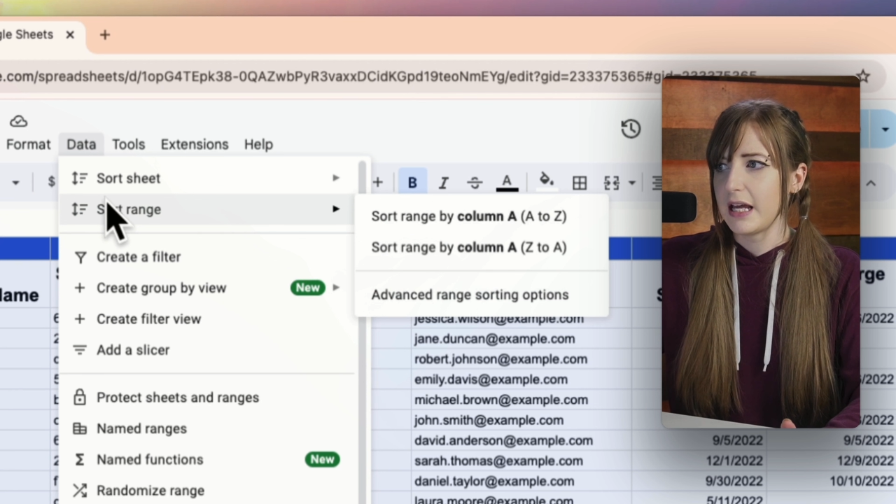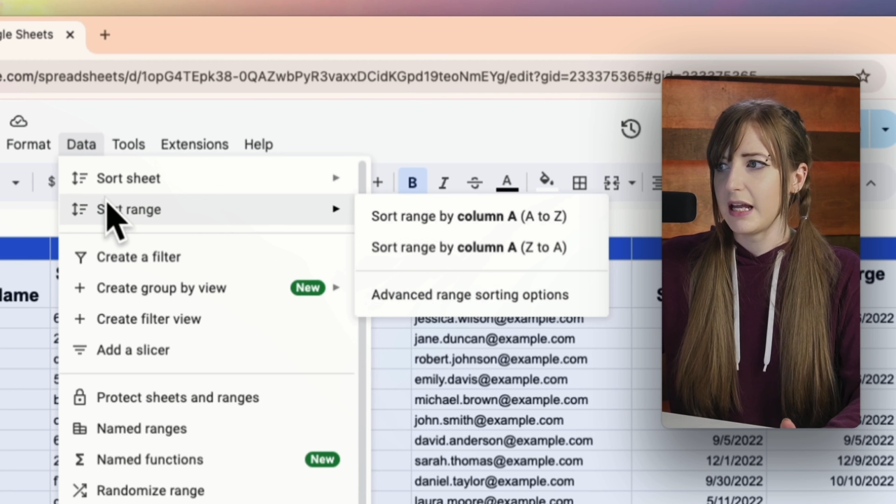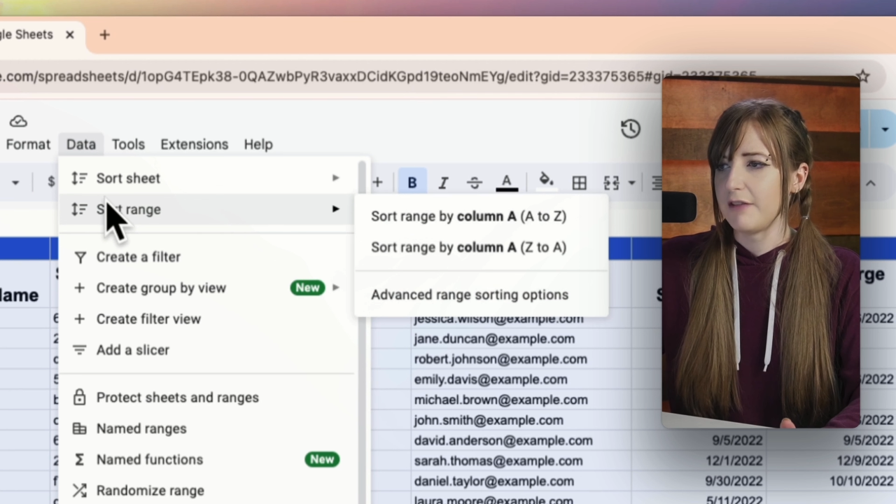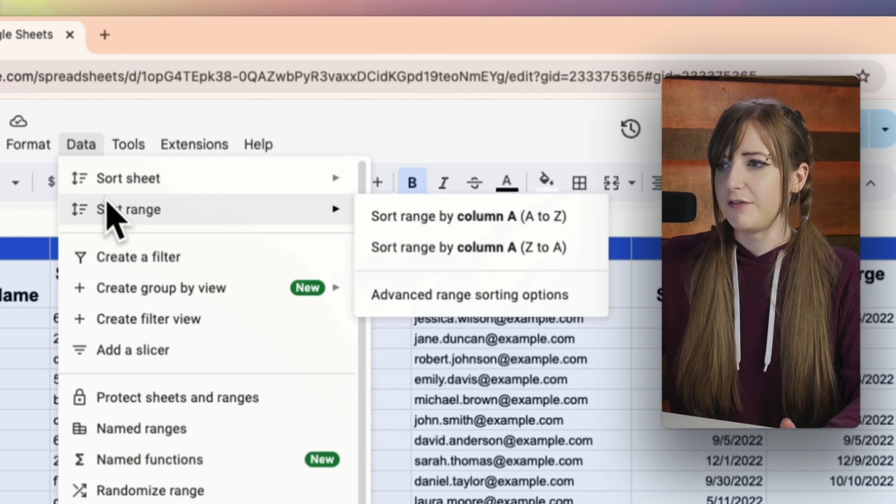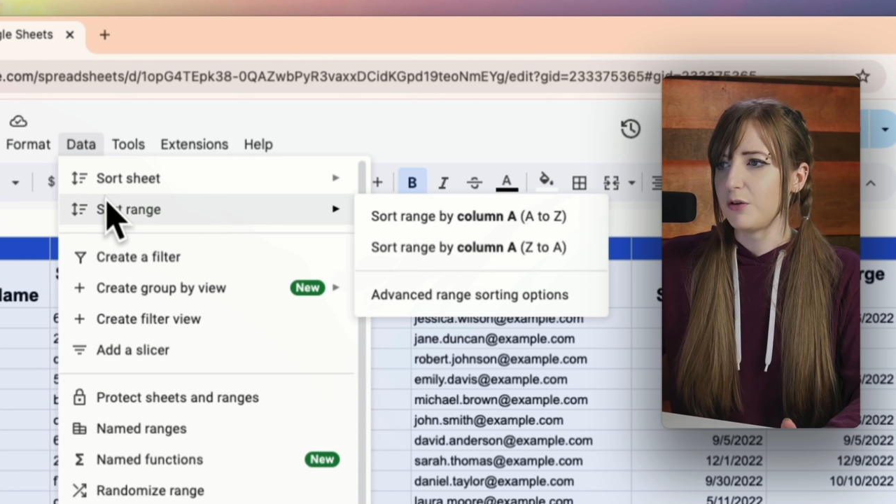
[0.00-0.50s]

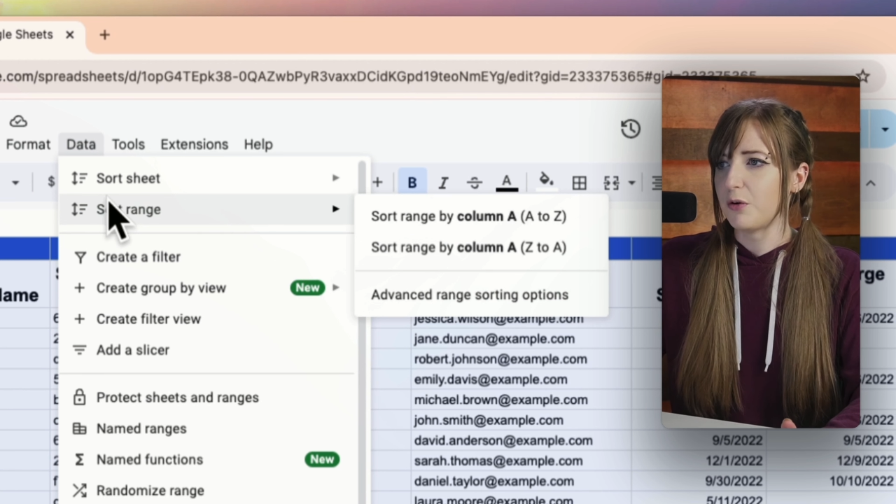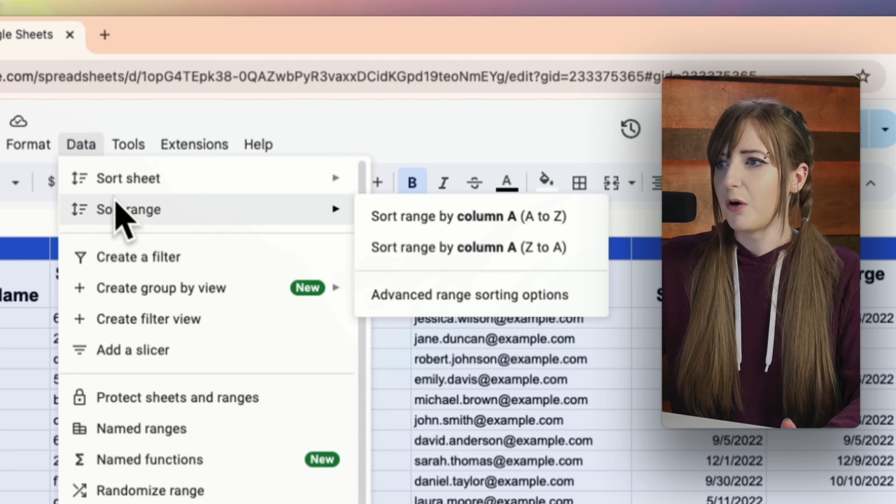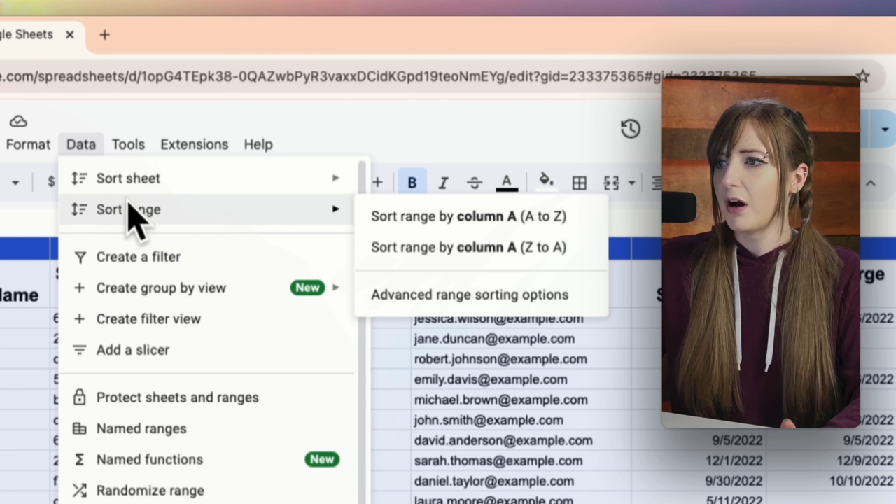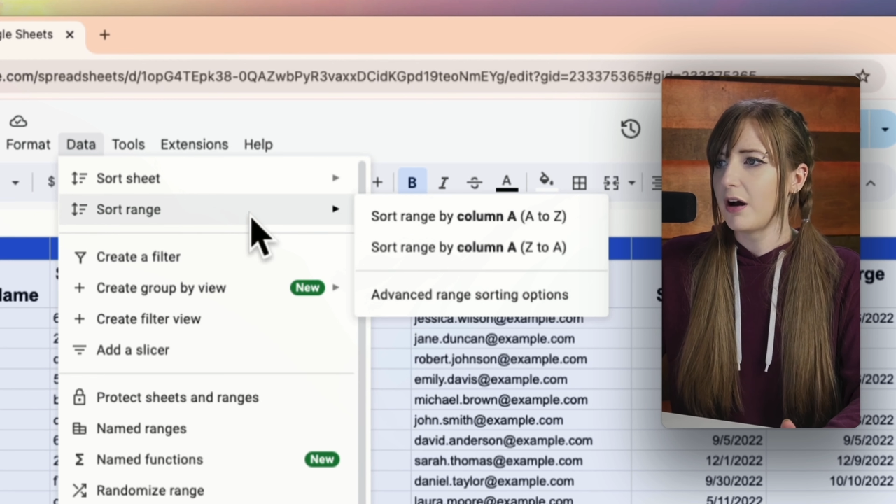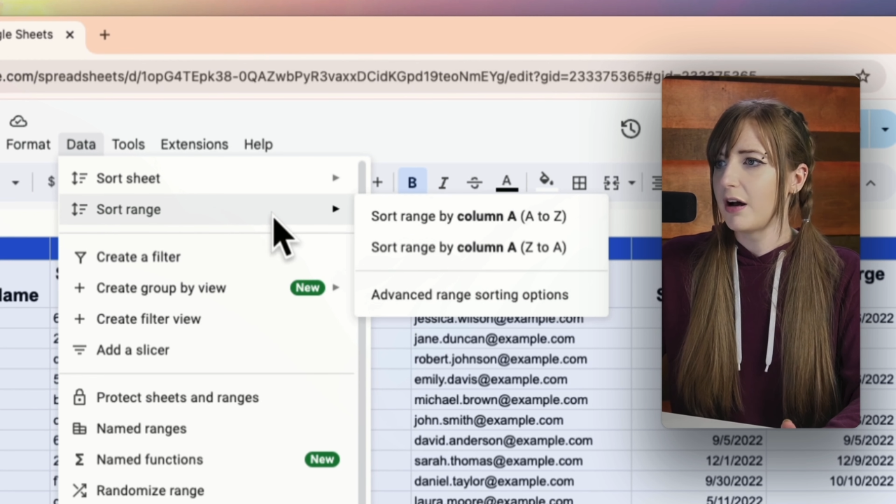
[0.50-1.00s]
And if
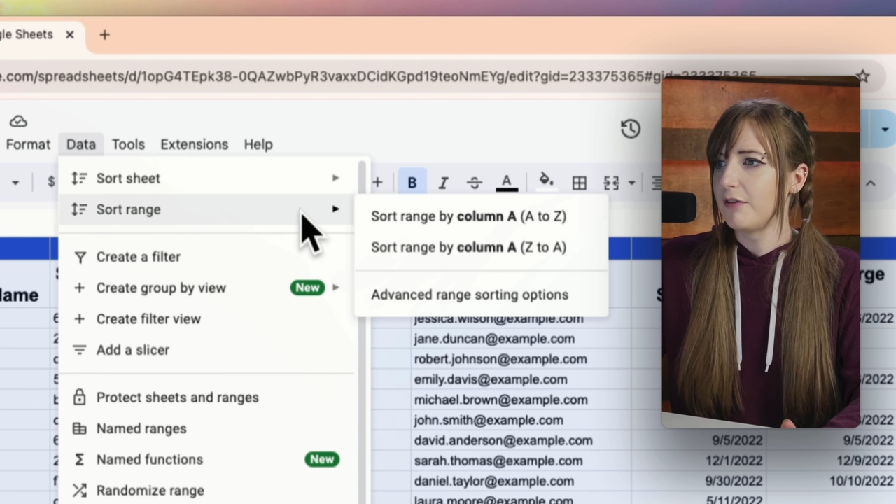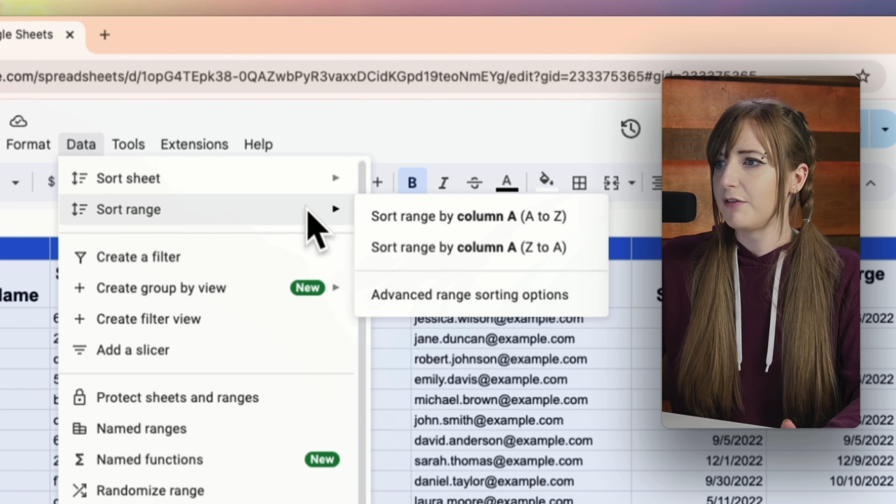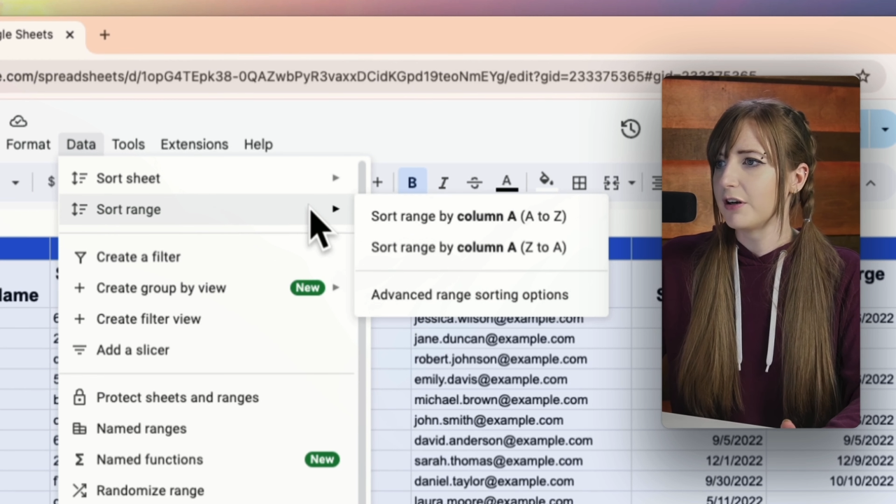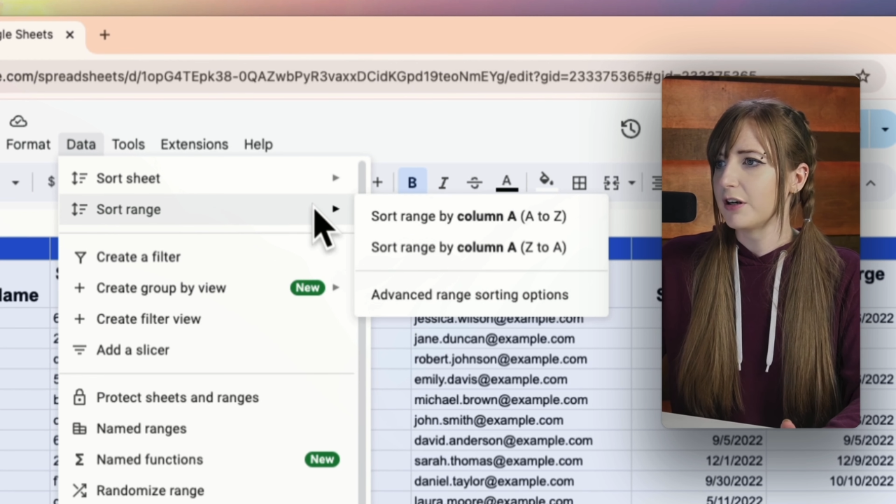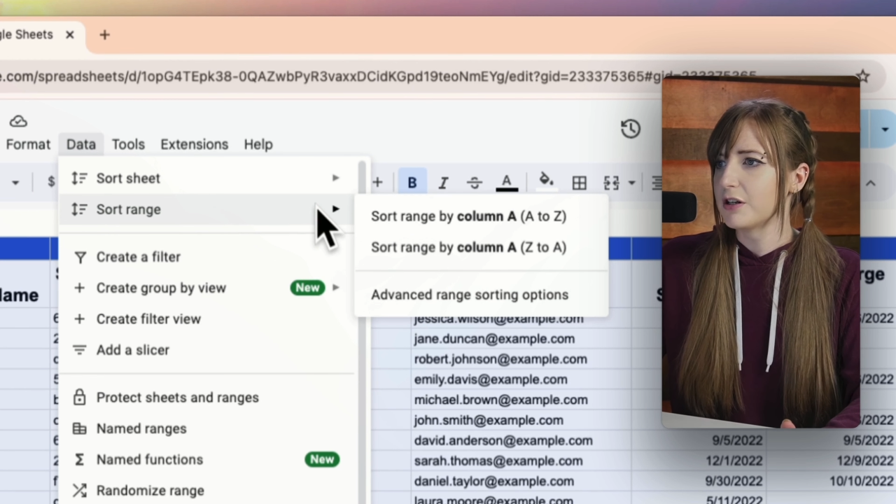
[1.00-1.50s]
you
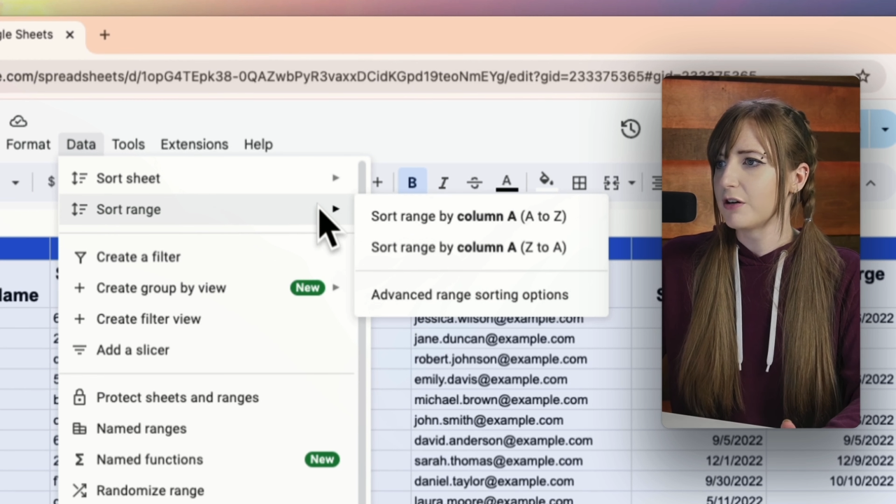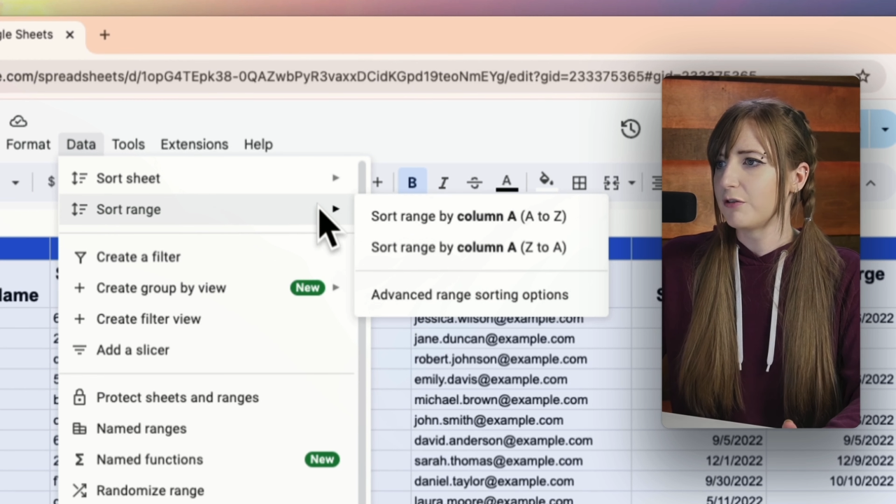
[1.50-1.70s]
hover